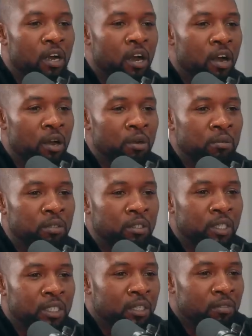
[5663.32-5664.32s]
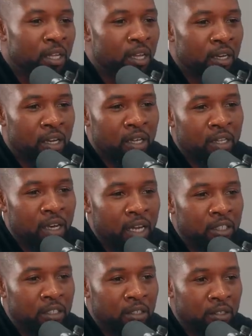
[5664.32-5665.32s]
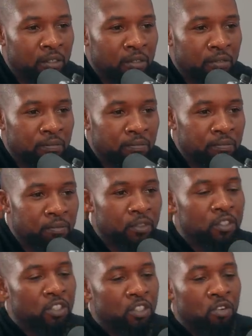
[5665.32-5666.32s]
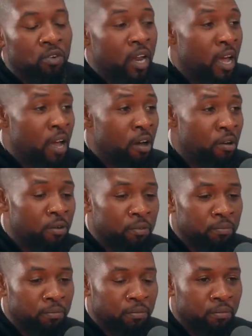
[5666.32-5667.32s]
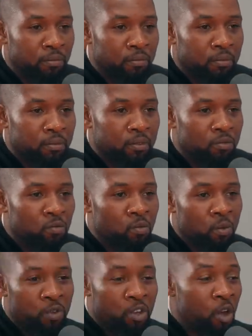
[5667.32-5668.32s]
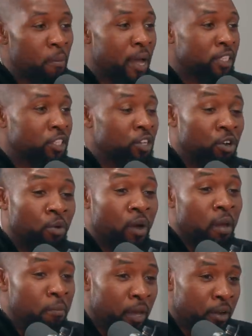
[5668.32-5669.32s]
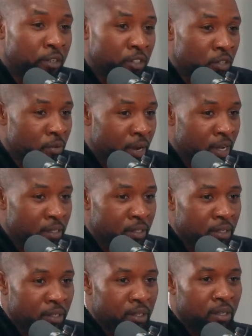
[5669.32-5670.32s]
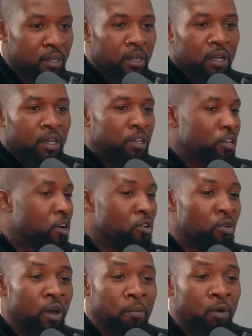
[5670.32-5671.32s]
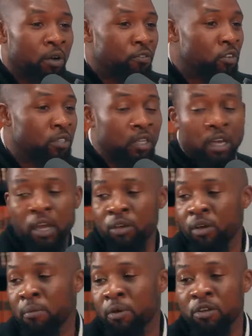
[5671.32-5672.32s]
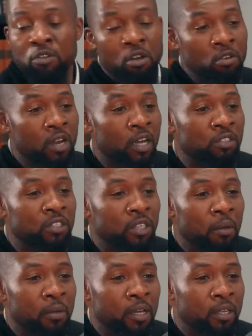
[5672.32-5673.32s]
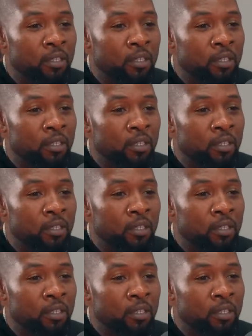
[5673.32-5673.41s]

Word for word: the herbs that's of the healing of the nation. Yeah. So now, when you go back to your grandparents, correct? Mm-hmm. Your grandma, if you say, "Hey, grandma, you know who Doctor?" Well, I mean,